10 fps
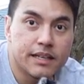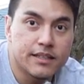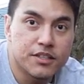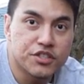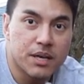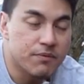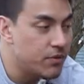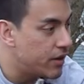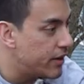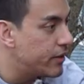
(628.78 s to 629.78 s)
It did the job
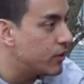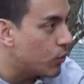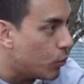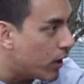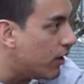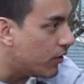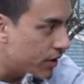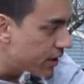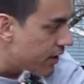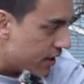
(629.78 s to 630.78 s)
very
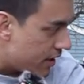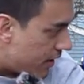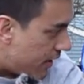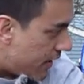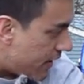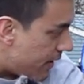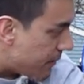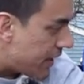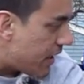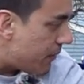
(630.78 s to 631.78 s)
well. It might